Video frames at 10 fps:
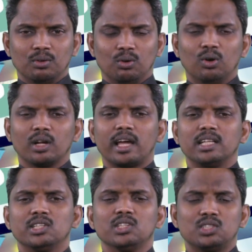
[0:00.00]
or I
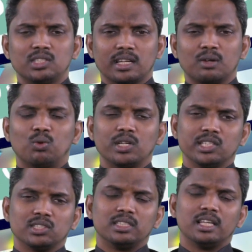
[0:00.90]
will just check what
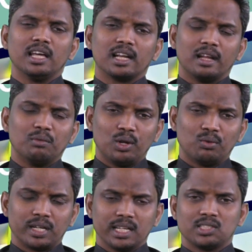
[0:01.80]
is their level
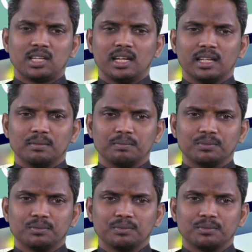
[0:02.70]
of understanding.